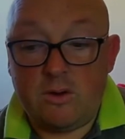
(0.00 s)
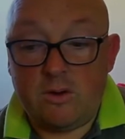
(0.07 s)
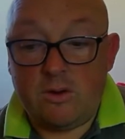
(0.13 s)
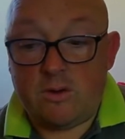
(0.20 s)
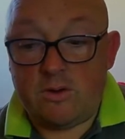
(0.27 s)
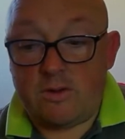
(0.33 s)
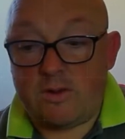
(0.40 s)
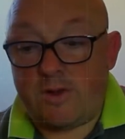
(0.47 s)

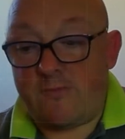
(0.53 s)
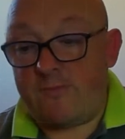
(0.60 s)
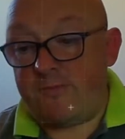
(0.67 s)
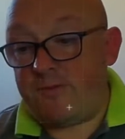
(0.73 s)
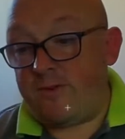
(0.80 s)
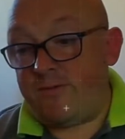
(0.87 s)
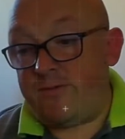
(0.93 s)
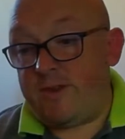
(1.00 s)

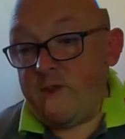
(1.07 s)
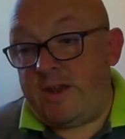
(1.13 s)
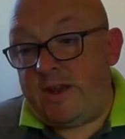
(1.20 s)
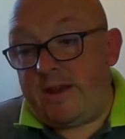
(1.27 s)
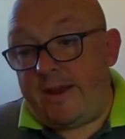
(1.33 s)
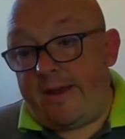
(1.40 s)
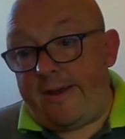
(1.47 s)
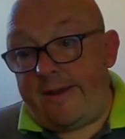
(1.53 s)
7:15
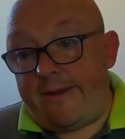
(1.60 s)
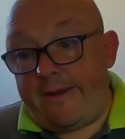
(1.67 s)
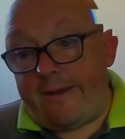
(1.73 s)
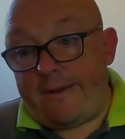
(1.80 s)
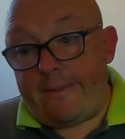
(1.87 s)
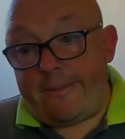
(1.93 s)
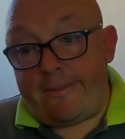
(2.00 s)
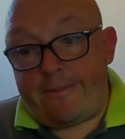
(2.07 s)

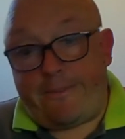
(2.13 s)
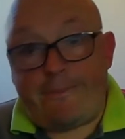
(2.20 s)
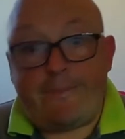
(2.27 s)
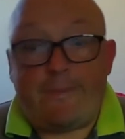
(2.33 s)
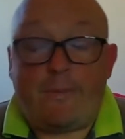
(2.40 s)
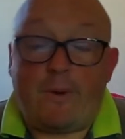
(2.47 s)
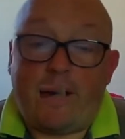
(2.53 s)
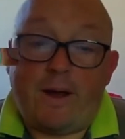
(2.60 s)
a.m.
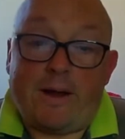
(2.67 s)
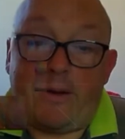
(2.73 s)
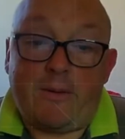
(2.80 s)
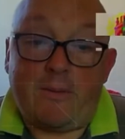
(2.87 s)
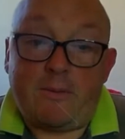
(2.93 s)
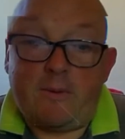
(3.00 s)
Wow.